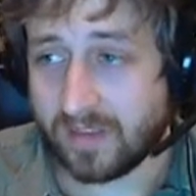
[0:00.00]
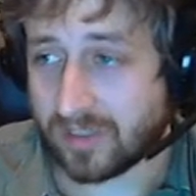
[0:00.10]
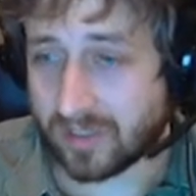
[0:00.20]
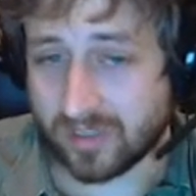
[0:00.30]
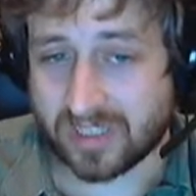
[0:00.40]
They
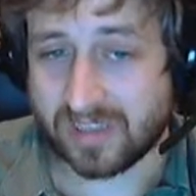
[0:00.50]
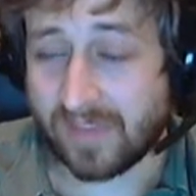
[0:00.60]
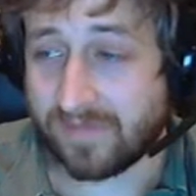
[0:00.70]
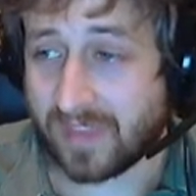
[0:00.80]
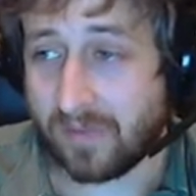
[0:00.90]
should have just
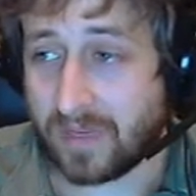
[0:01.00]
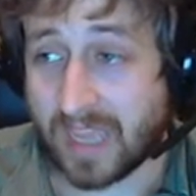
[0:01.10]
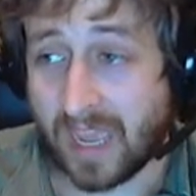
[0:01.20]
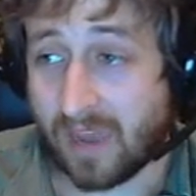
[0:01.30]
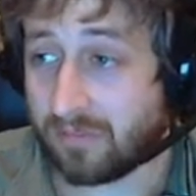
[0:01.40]
left that
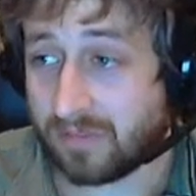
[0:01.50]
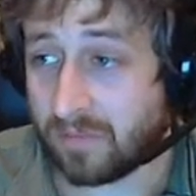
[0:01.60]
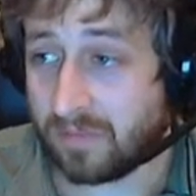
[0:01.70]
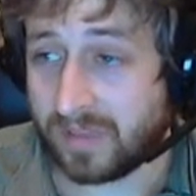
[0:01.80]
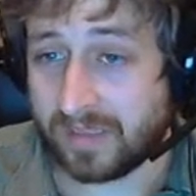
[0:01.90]
week out
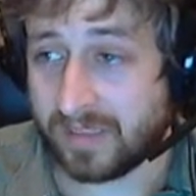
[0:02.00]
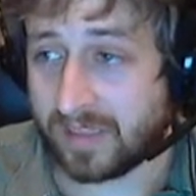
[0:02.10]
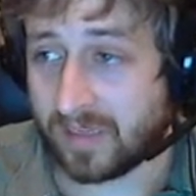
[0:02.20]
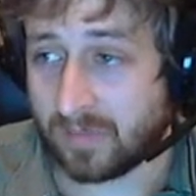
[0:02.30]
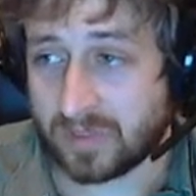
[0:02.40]

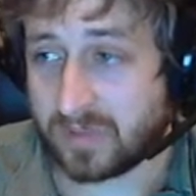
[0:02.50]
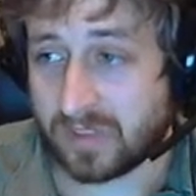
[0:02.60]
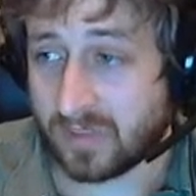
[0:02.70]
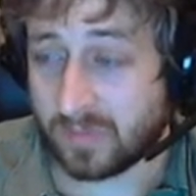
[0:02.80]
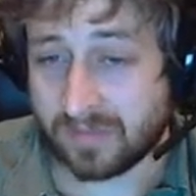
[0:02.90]
completely. It was
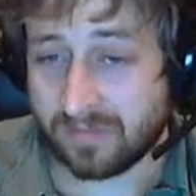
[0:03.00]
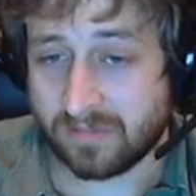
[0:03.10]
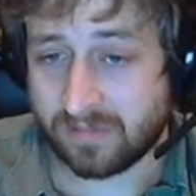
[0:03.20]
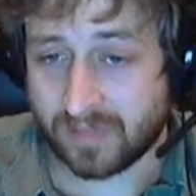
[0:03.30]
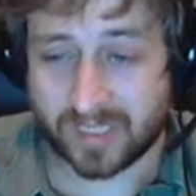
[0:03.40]
stupid.
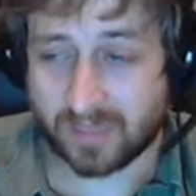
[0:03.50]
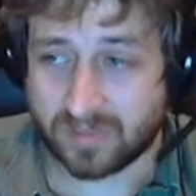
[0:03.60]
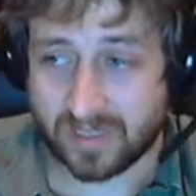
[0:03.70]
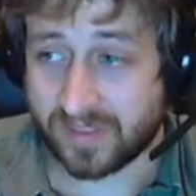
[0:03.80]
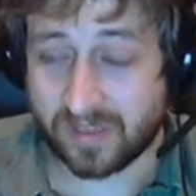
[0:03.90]
Like there
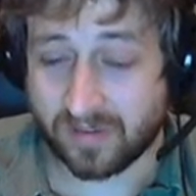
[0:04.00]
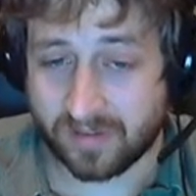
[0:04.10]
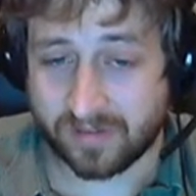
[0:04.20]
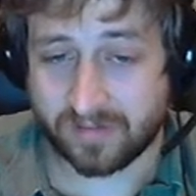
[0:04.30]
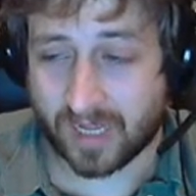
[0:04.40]
was nothing
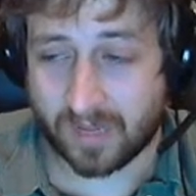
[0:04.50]
good.